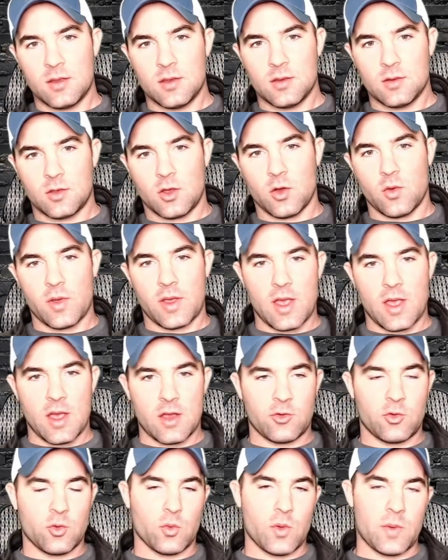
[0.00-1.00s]
going on
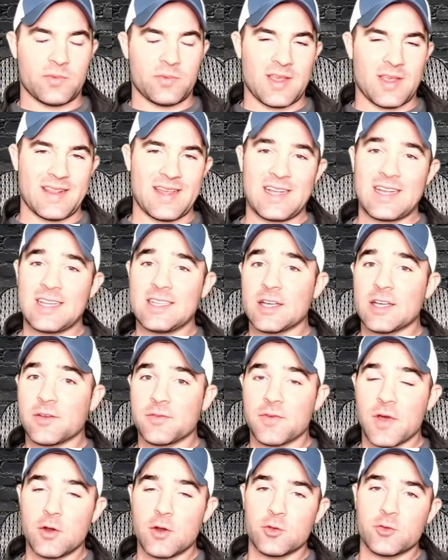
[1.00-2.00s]
to a website like
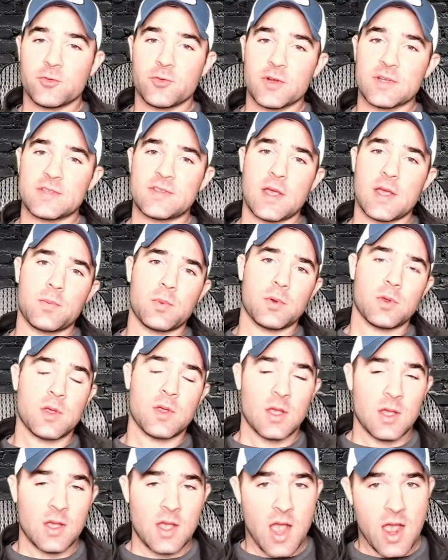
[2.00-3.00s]
ClickFunnels, for example.
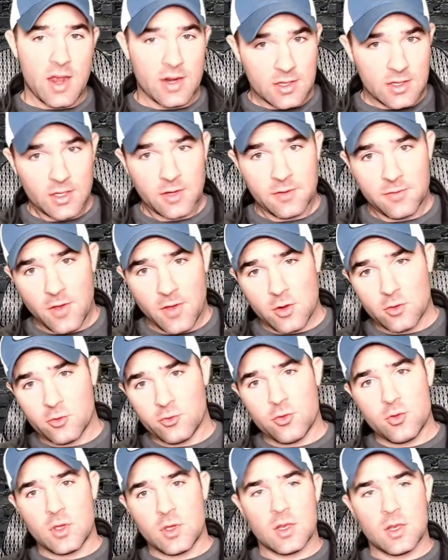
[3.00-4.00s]
On ClickFunnels,
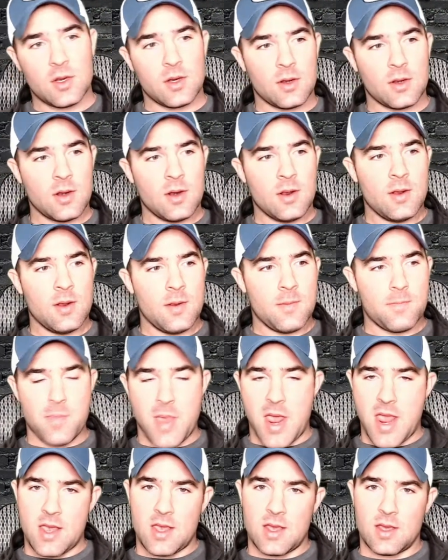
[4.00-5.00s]
you can
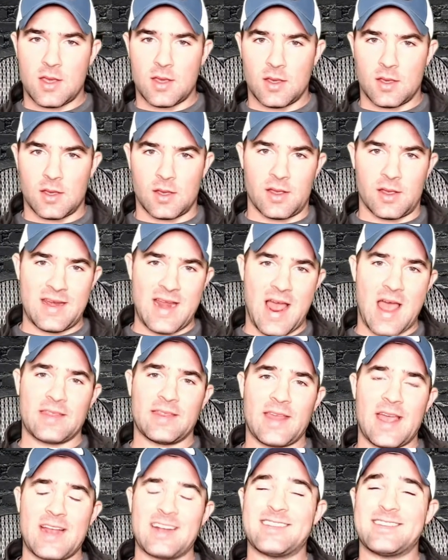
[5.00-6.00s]
make uh, an
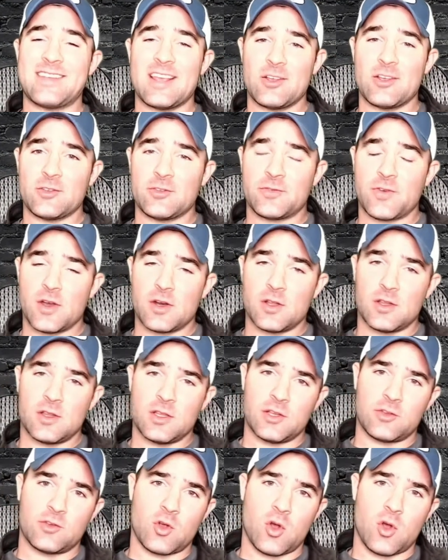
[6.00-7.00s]
online sales funnel.
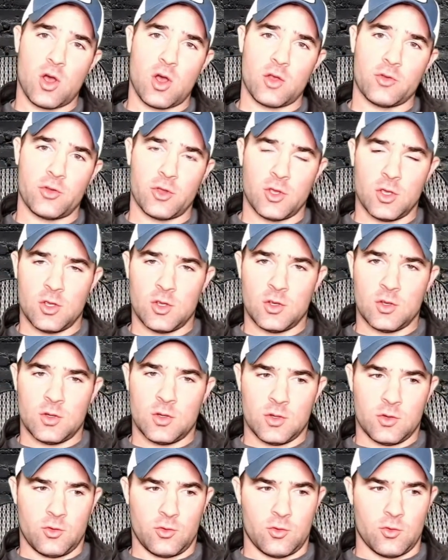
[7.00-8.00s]
It's called
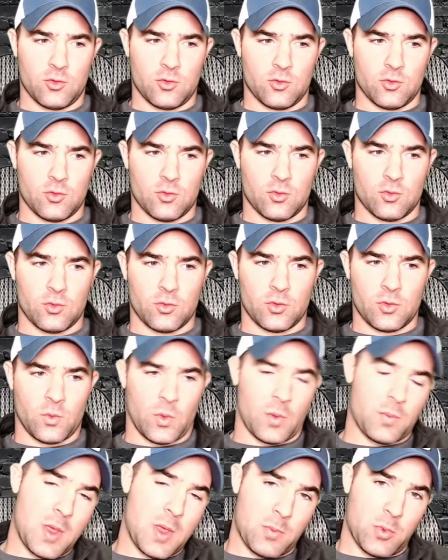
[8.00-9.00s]
to
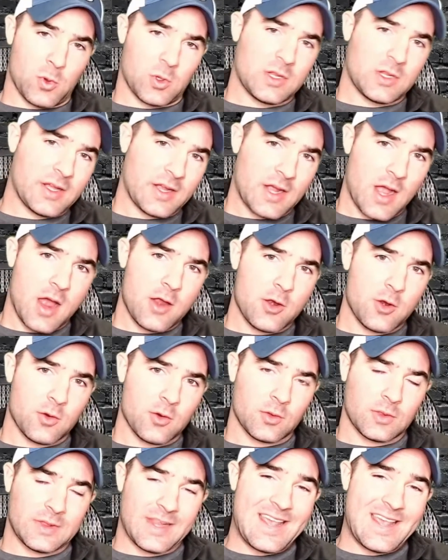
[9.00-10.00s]
when people click on your
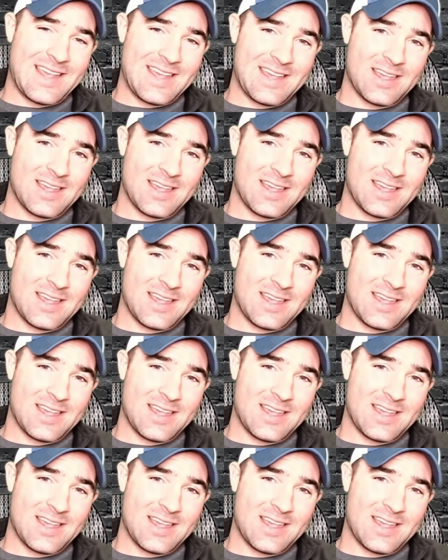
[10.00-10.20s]
link